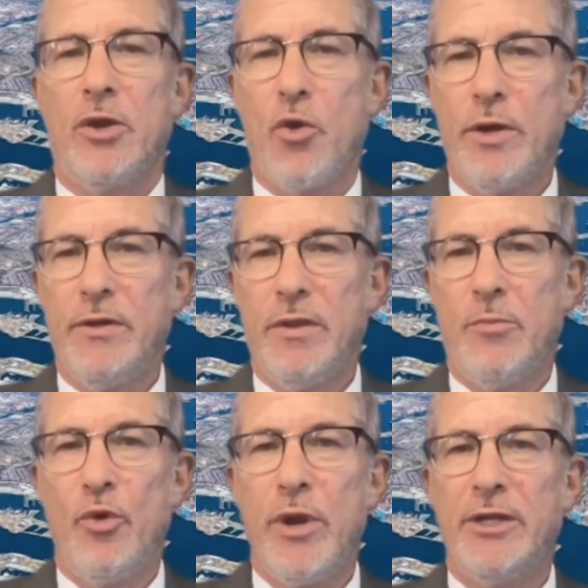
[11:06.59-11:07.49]
According to
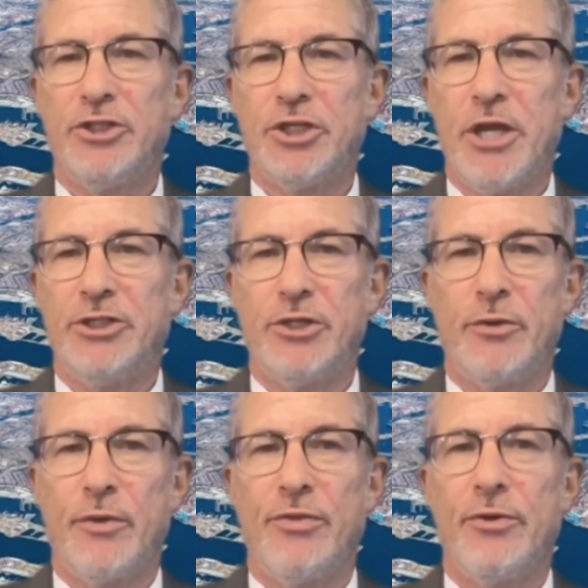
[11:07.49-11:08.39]
the Marine Exchange,
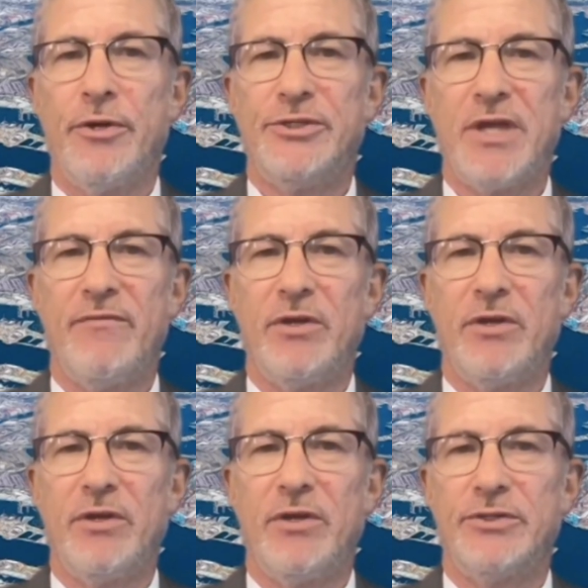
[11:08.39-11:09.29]
there were 37
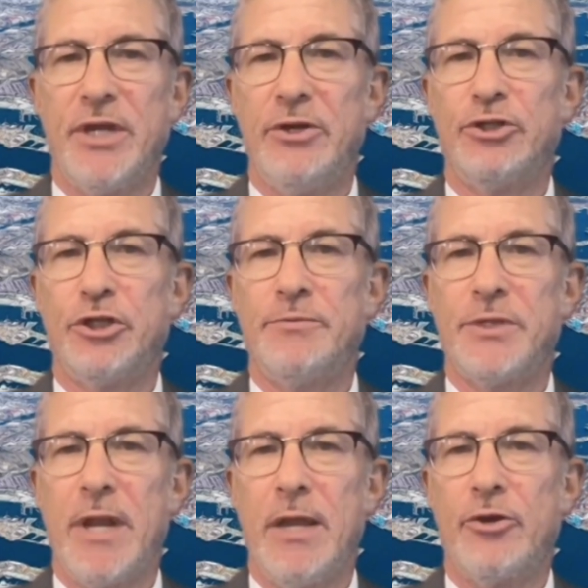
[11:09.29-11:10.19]
container ships at
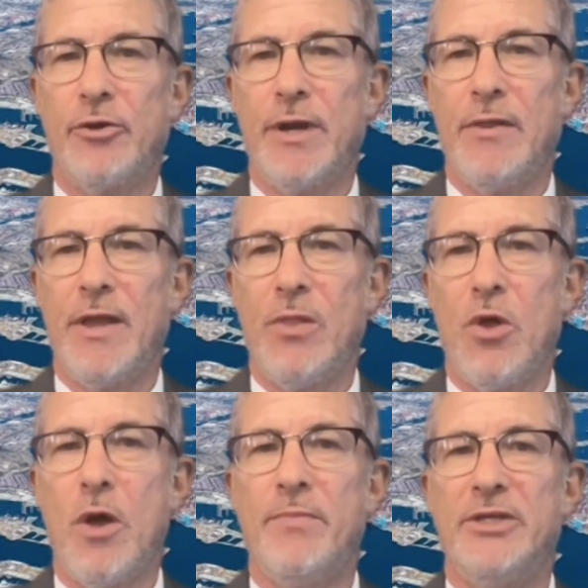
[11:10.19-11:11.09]
anchor in LA
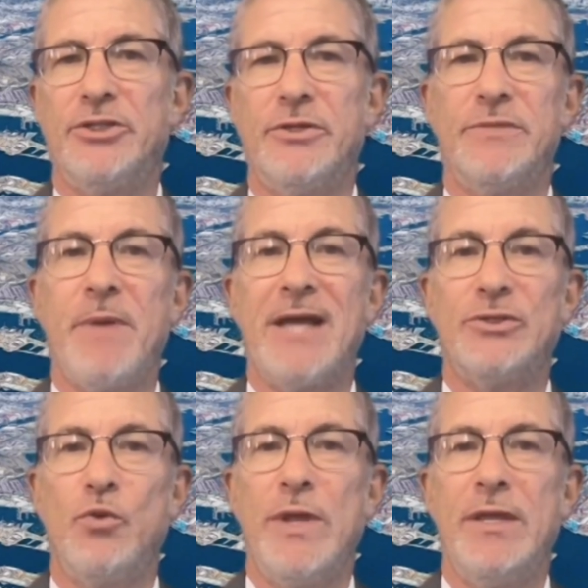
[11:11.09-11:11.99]
Long Beach this
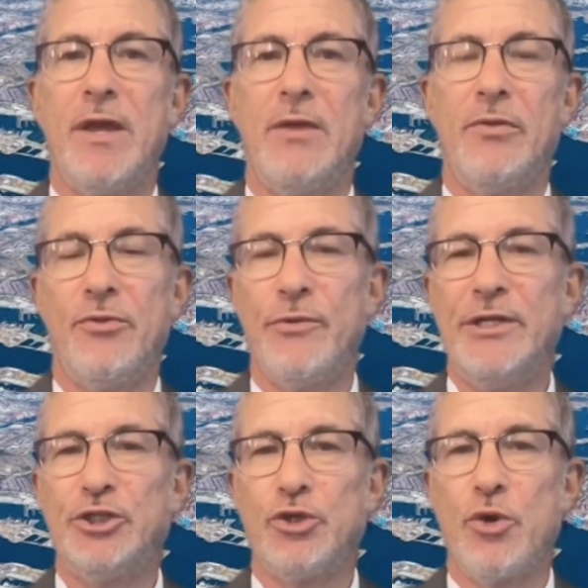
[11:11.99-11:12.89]
past weekend, 3
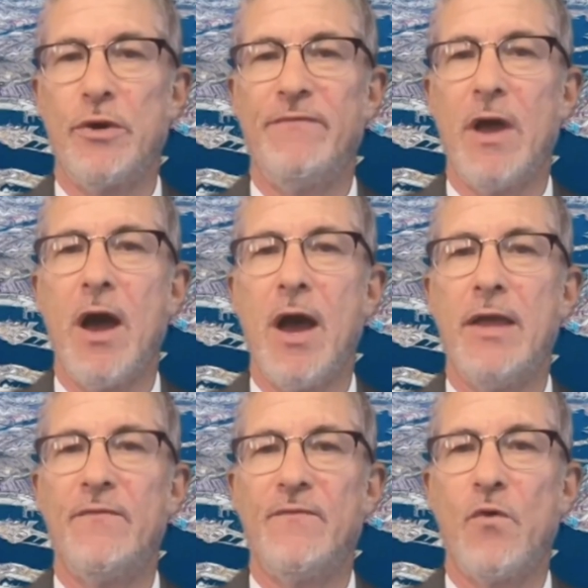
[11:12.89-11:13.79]
short of the high
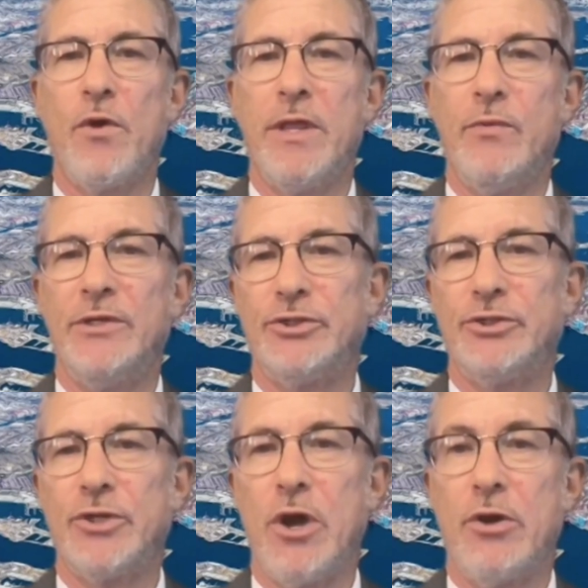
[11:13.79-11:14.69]
of 40 we
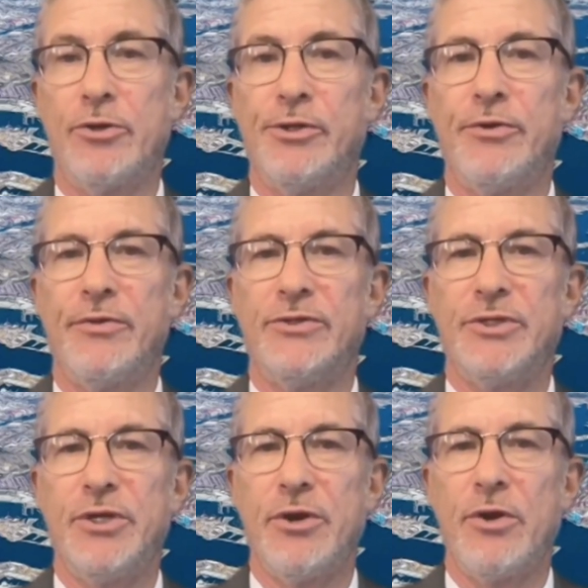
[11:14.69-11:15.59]
saw earlier this
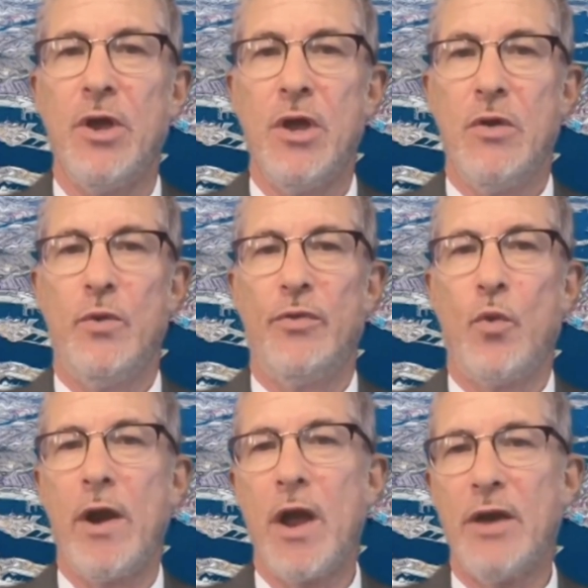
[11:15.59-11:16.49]
year. With
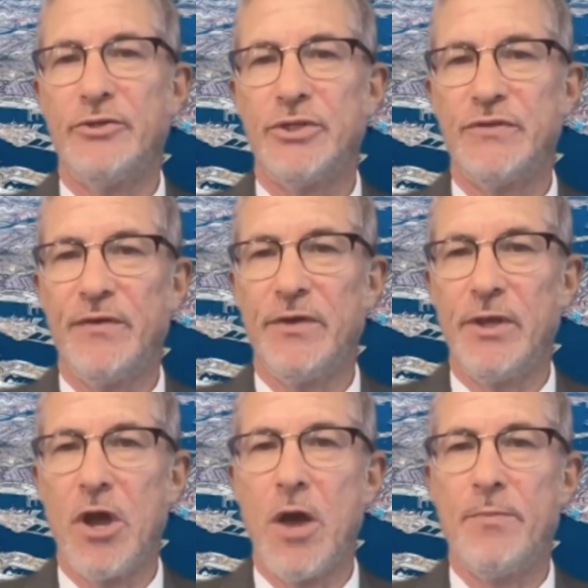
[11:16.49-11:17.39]
warehouses
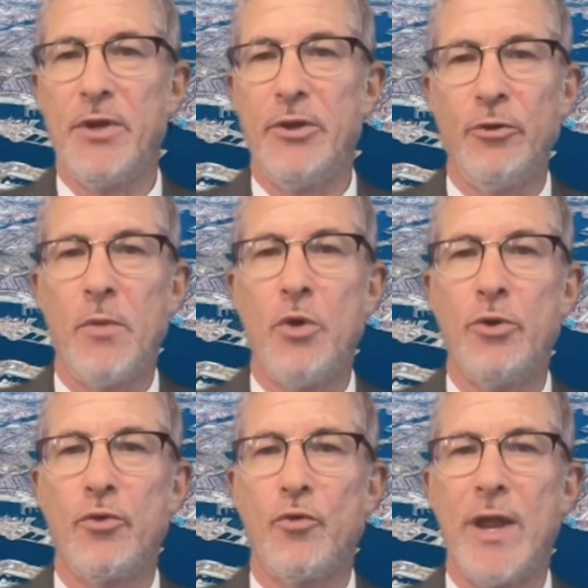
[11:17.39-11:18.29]
filling up,
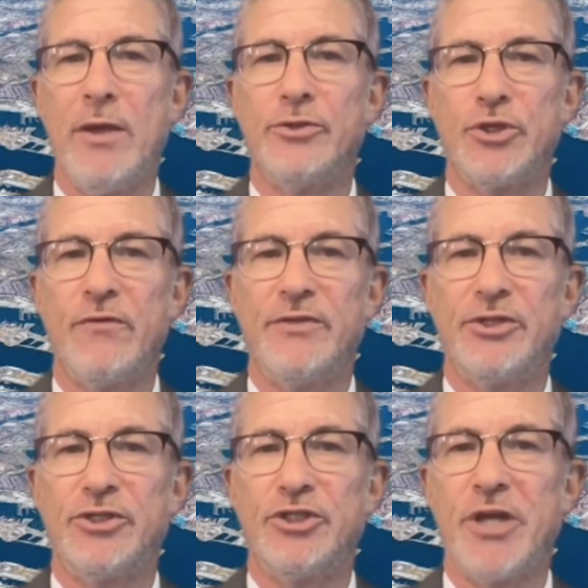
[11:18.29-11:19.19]
intermodal rail
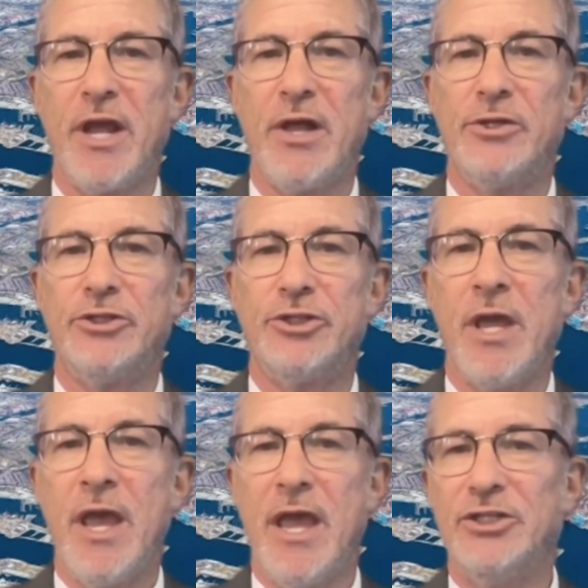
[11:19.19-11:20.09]
services challenged,
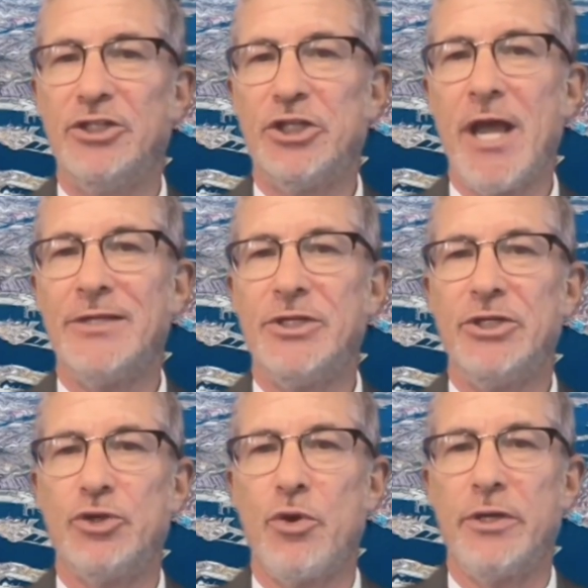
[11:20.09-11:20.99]
and chassis
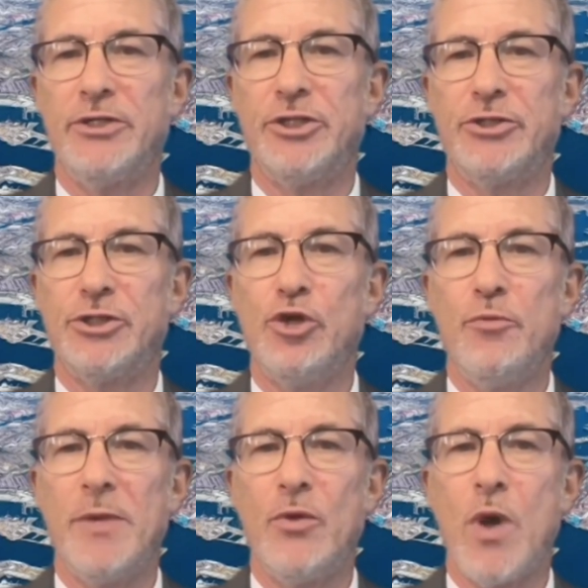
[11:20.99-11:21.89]
shortages
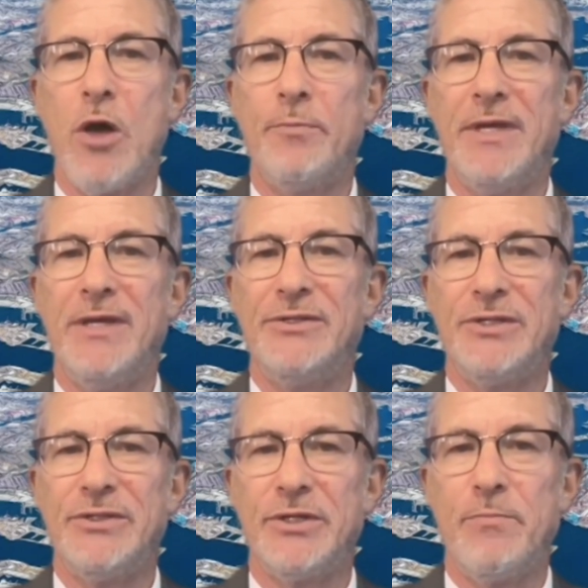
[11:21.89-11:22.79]
looming while peak
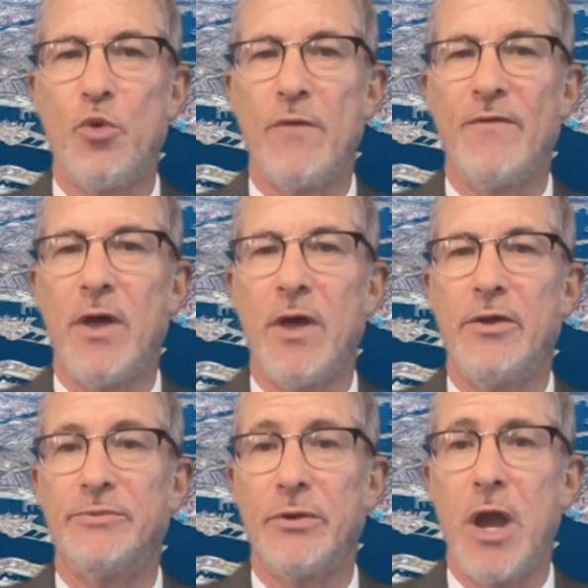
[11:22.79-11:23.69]
season import
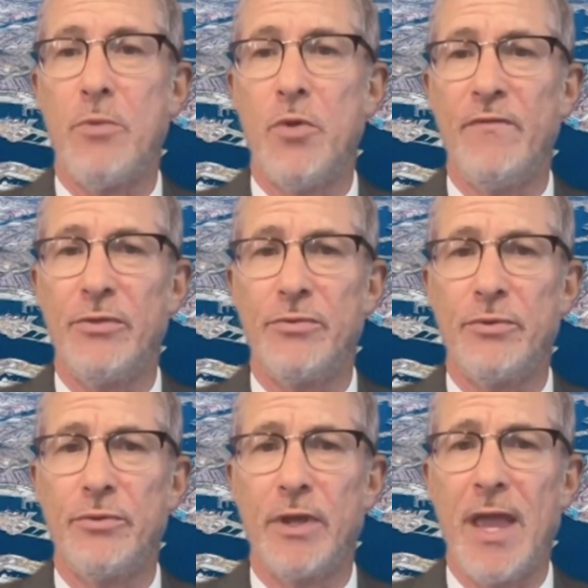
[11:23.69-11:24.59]
volumes are now moving
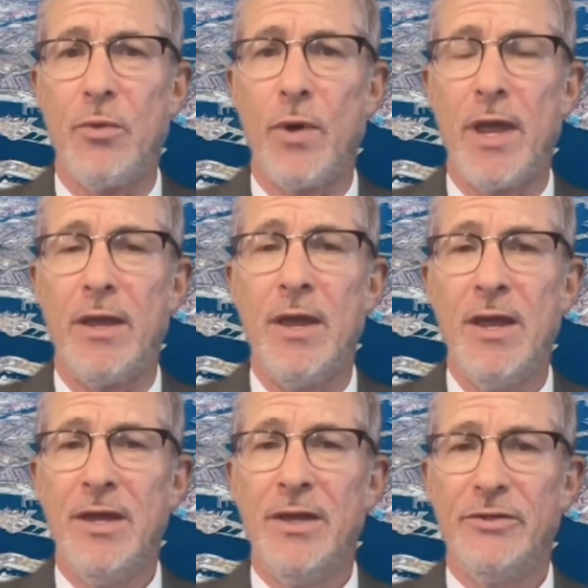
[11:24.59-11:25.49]
through the gateway,
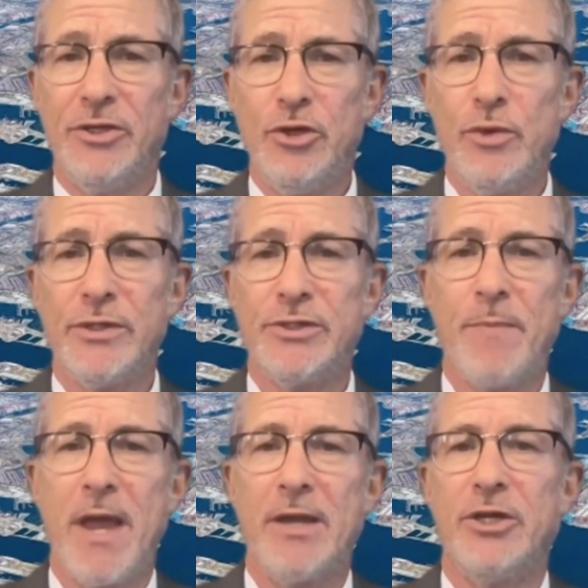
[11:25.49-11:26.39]
do you
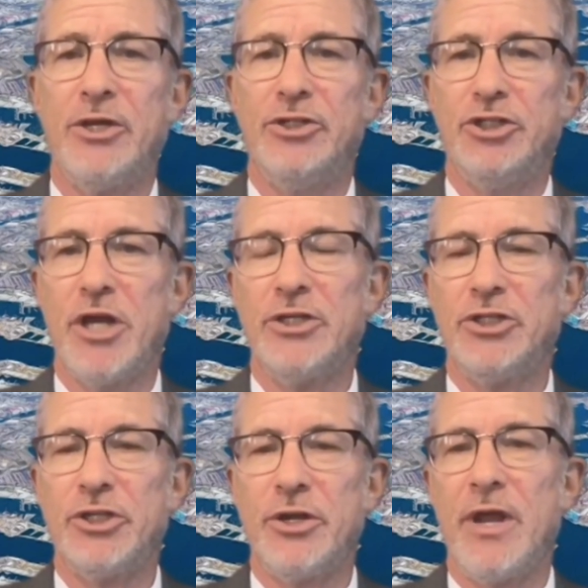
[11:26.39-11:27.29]
expect
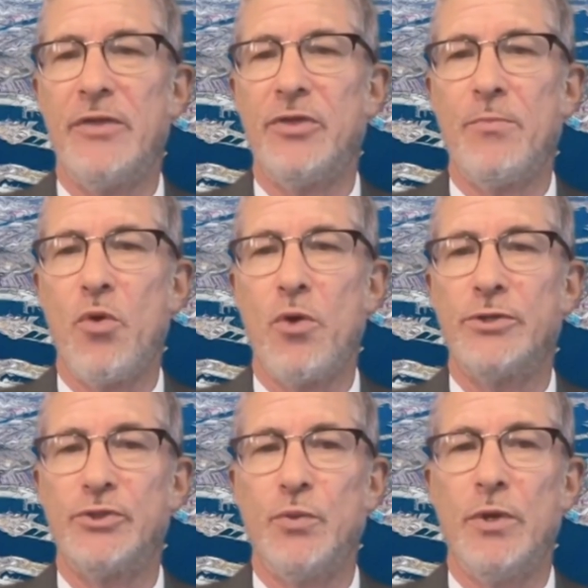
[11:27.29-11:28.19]
congestion at the
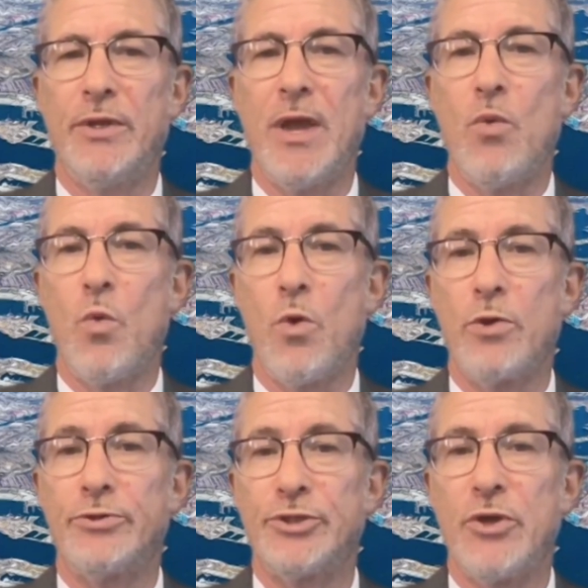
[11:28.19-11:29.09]
ports will get
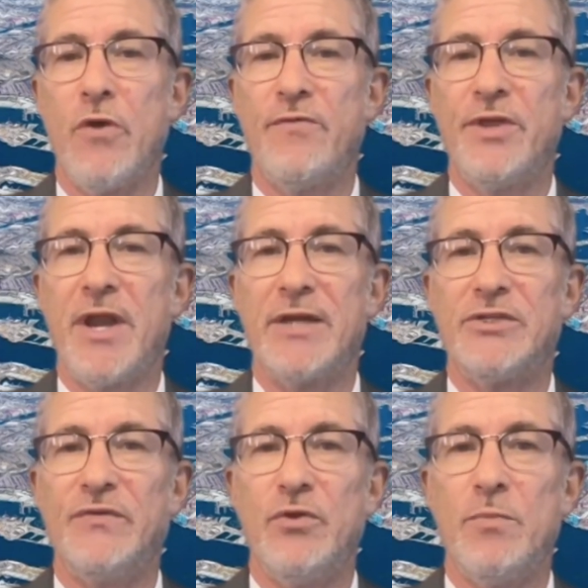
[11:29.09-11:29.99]
worse over the
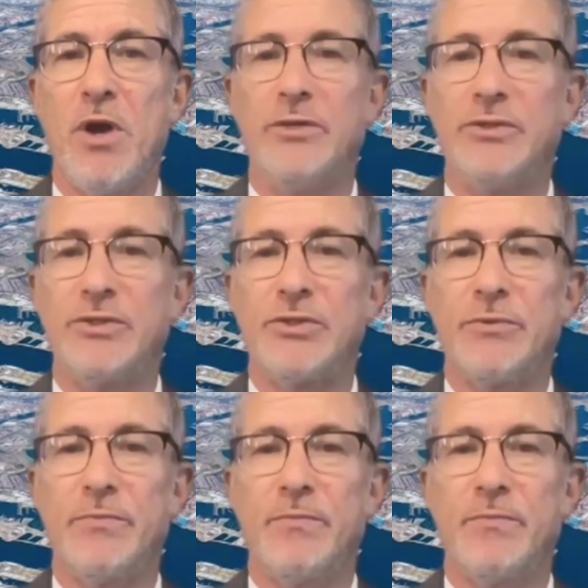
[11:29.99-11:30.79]
next few months?